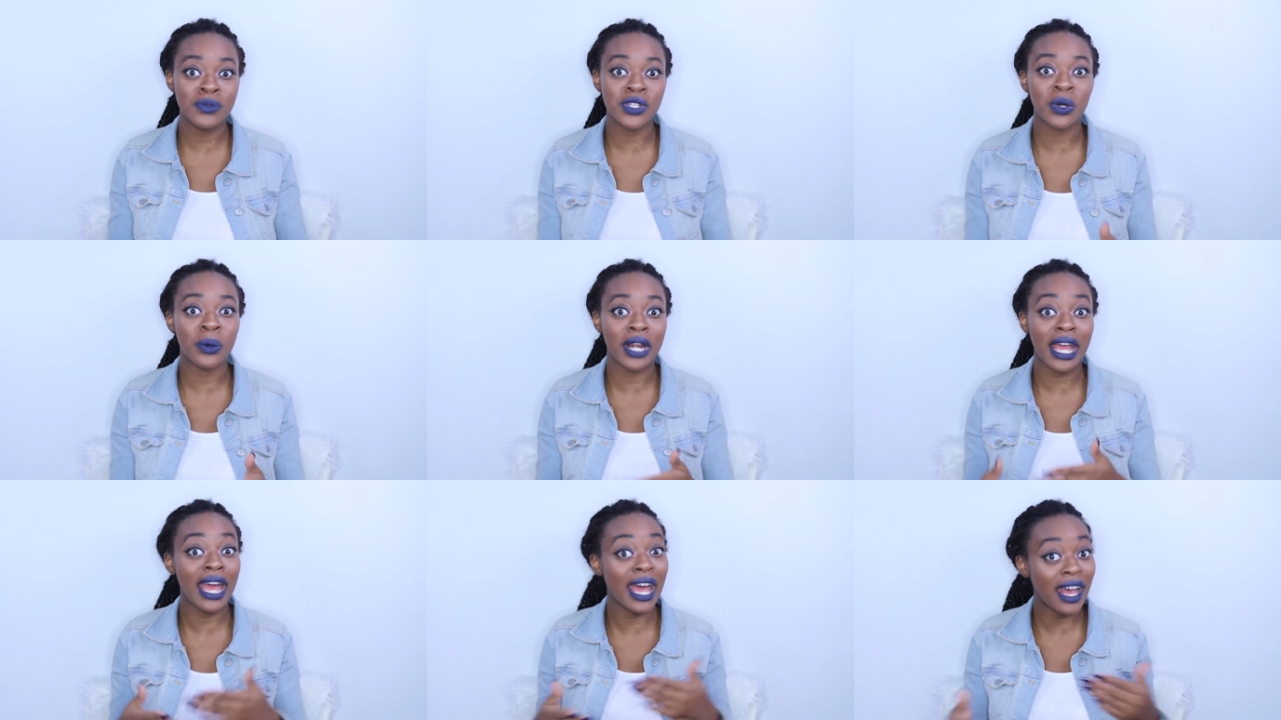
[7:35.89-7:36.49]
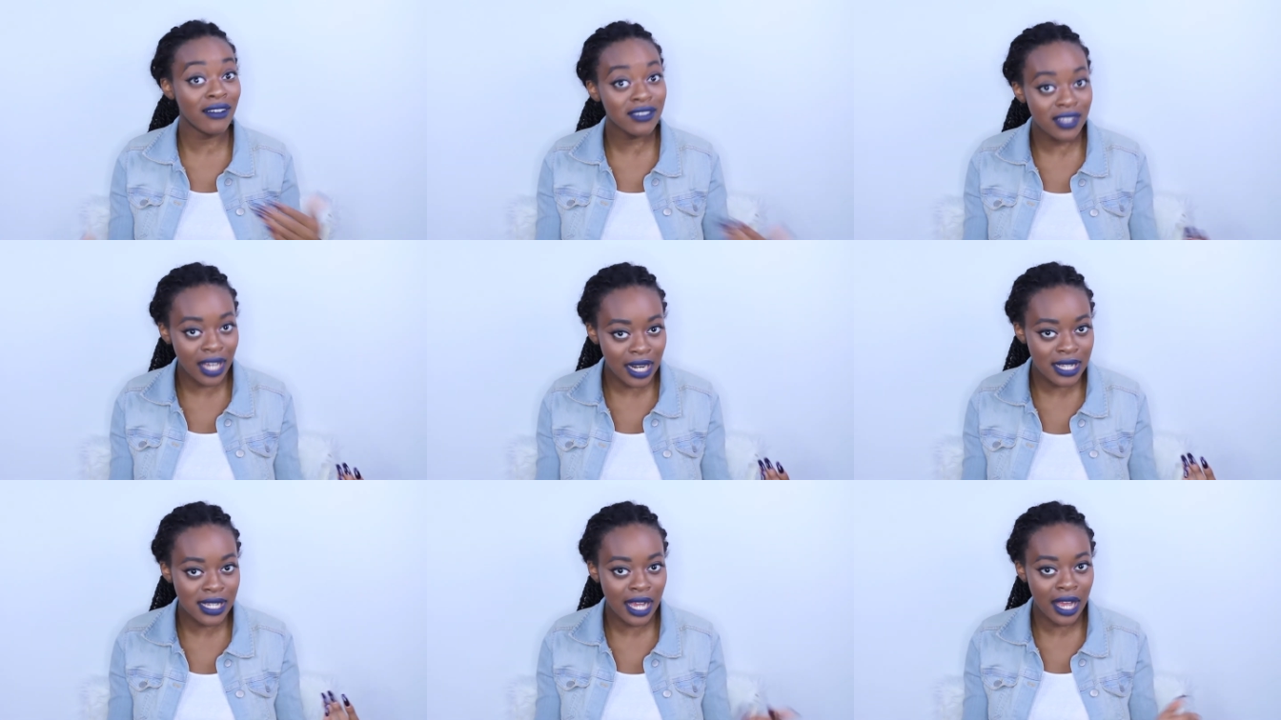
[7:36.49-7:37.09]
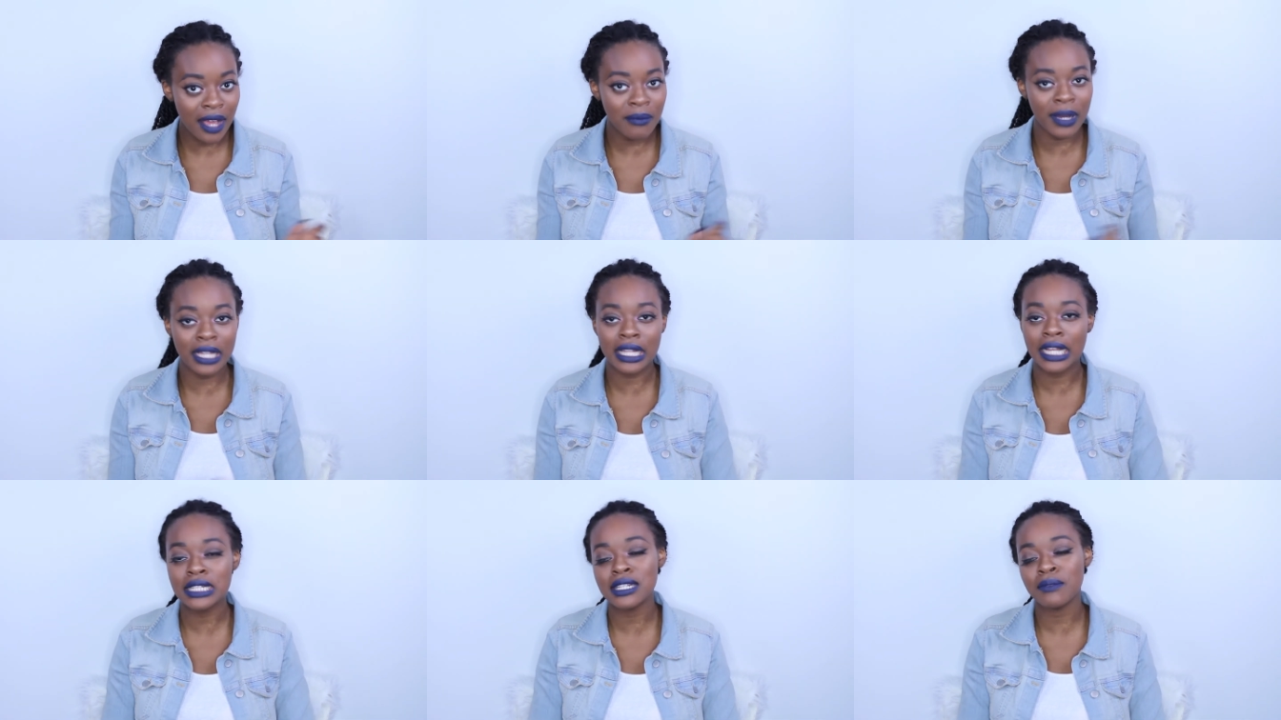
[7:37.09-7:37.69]
So when I have a lot of time, I
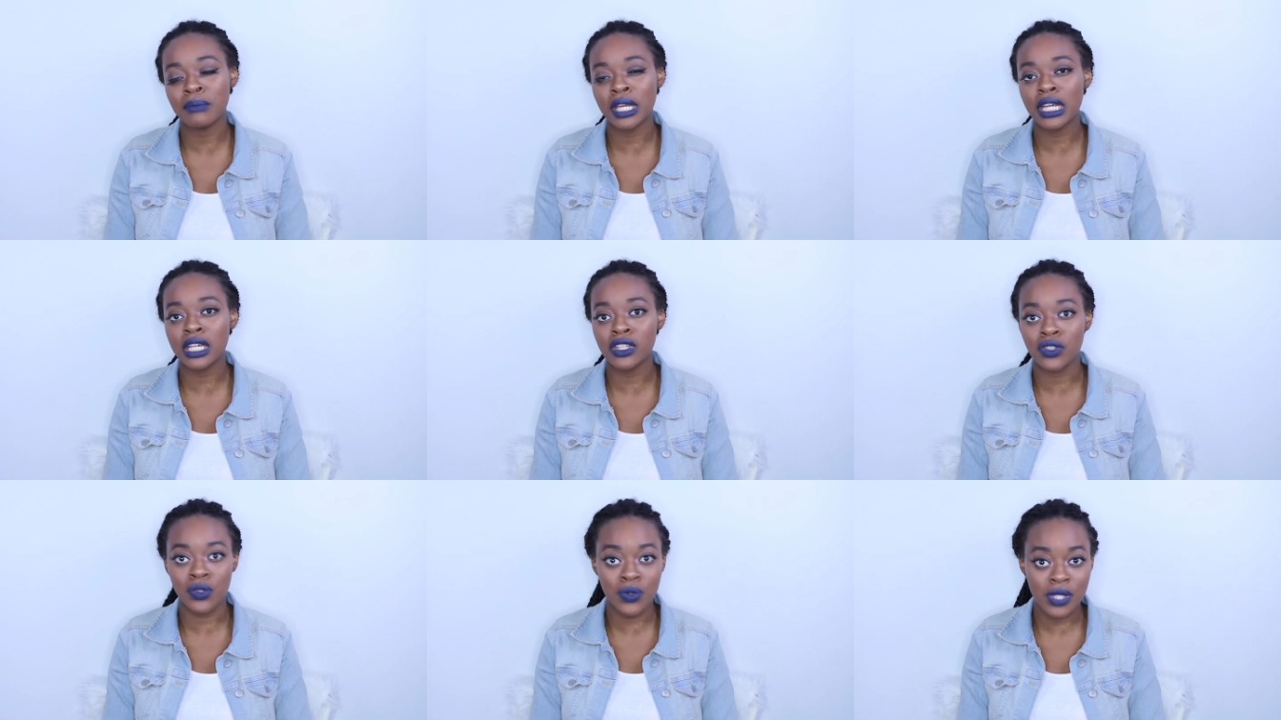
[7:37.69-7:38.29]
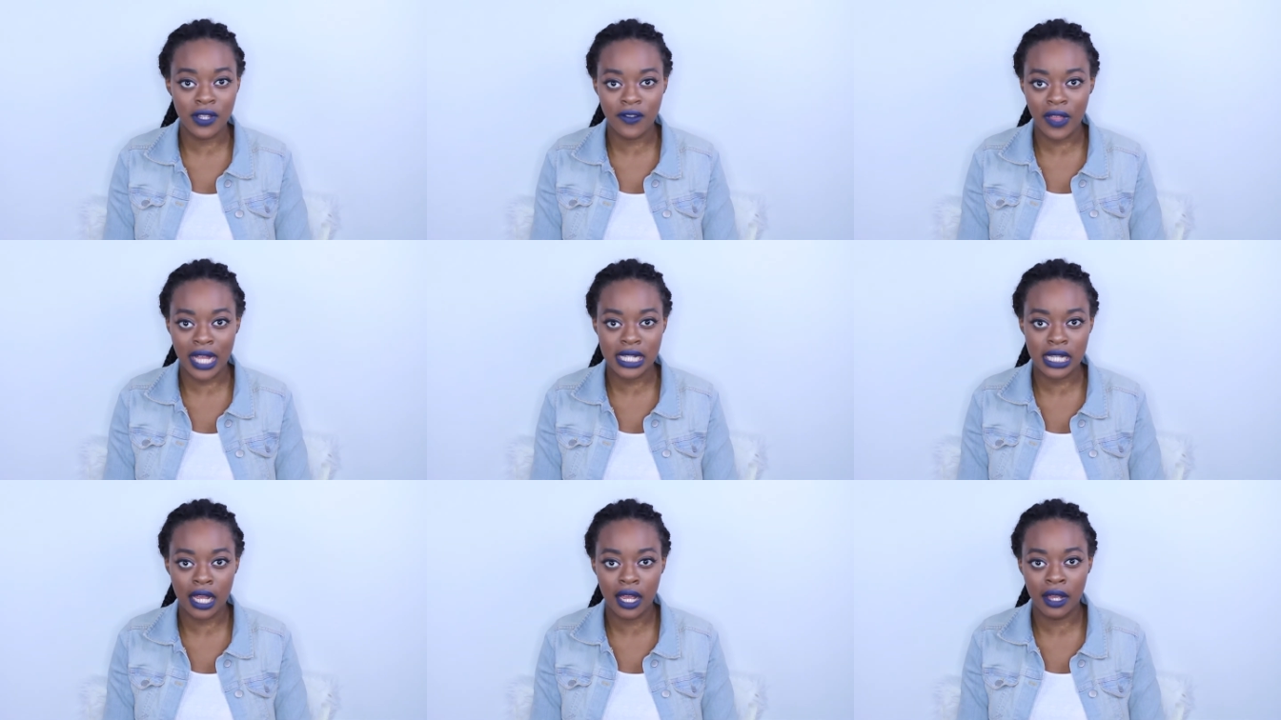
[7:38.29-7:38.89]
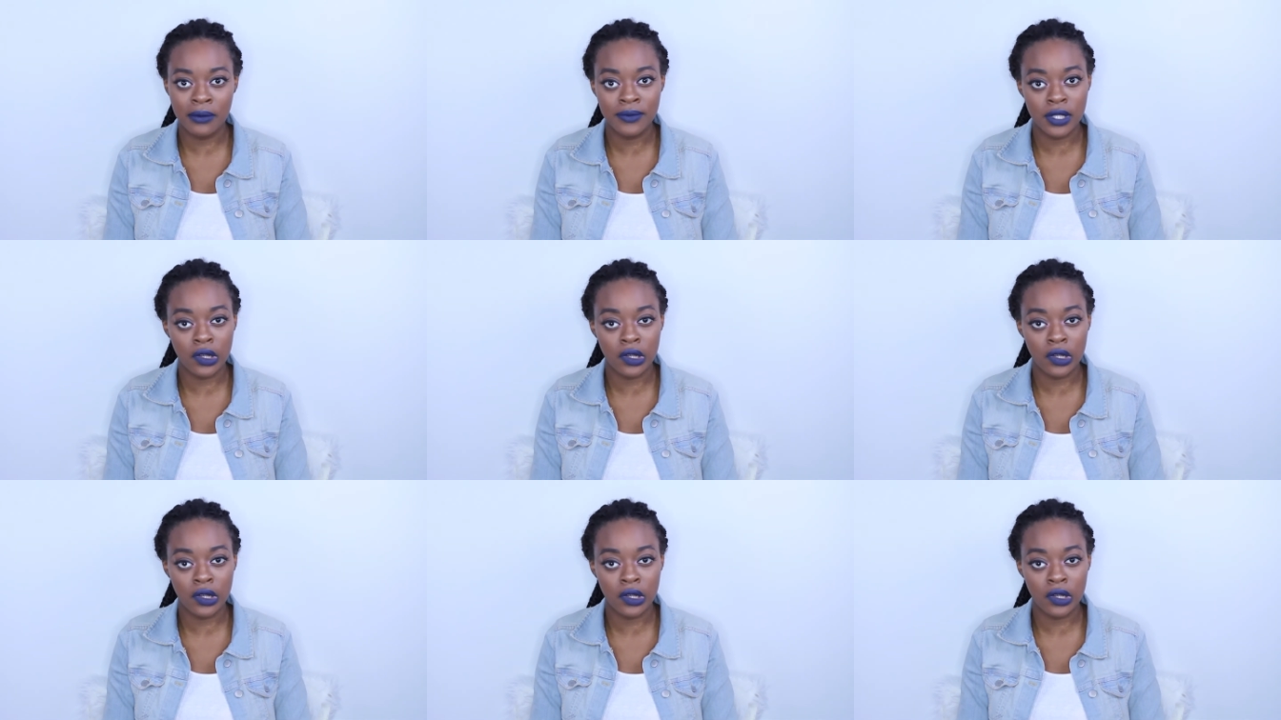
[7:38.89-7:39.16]
like to make use of that time.